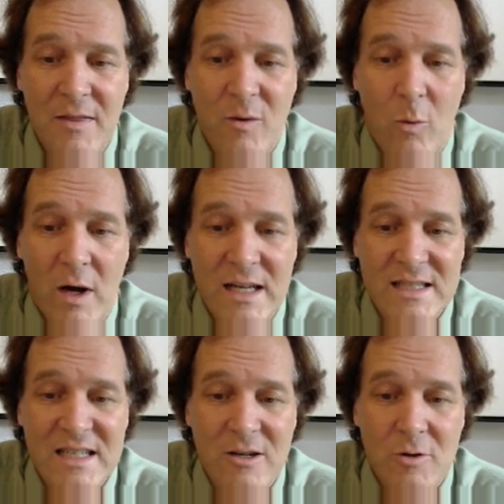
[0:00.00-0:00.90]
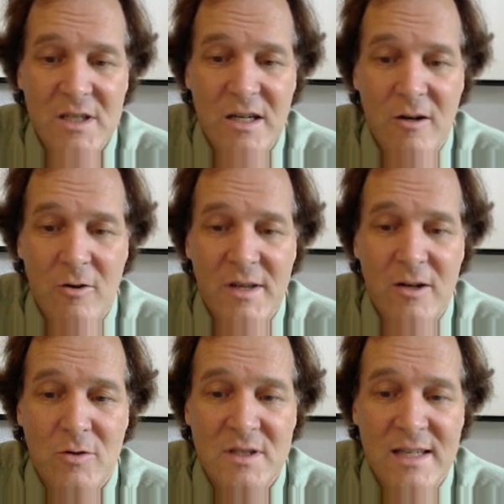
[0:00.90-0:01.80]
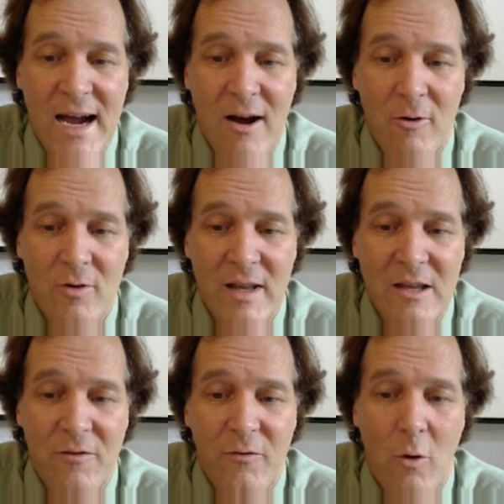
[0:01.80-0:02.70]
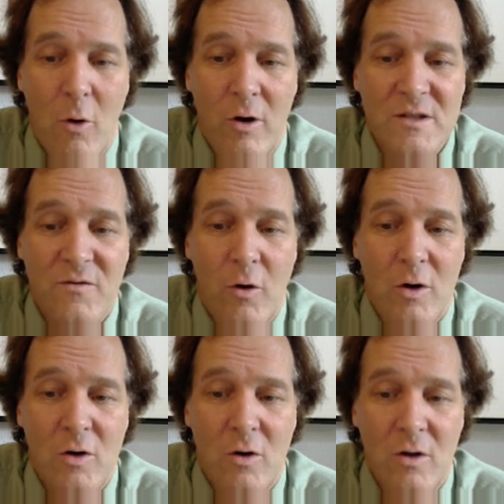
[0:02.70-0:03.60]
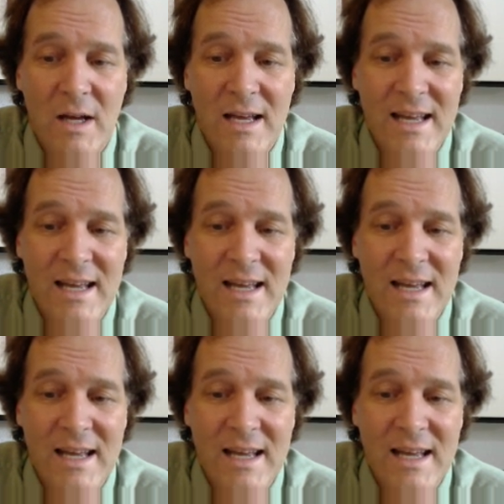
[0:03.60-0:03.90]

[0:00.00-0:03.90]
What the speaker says: the one at 0, 0 that goes down length 4. It's vertical.